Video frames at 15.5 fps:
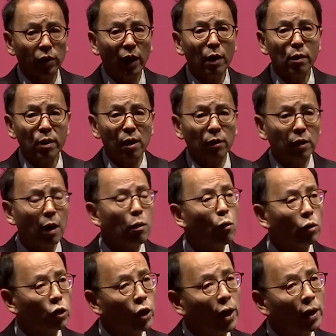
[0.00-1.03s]
They
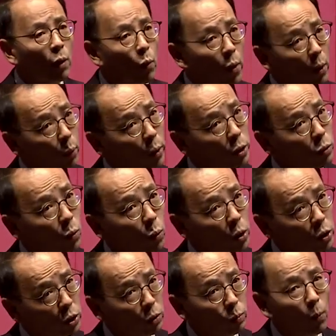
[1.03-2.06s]
thought China
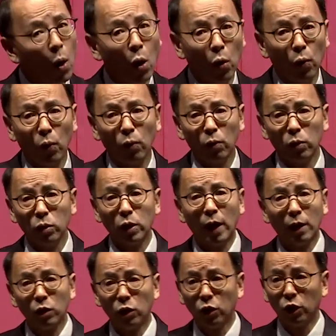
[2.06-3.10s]
was small.
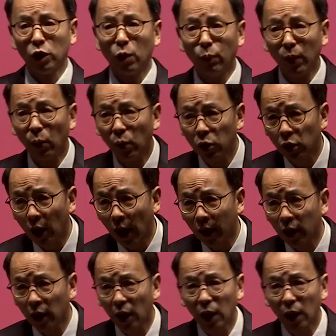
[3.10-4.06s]
China's GDP was like